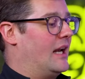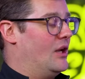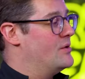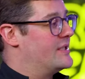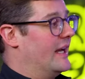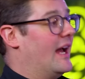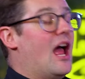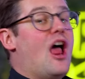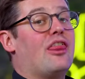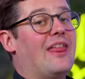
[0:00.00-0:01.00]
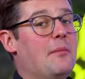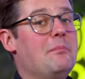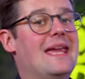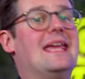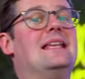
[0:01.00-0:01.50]
closer. That
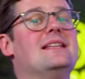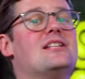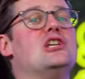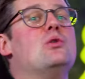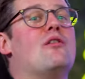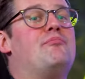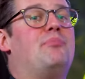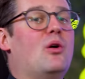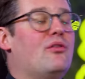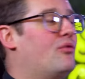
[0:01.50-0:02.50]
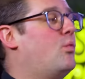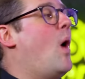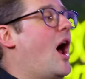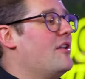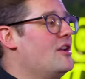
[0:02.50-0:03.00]
means you have both
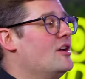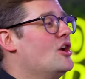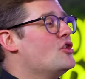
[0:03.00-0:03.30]
won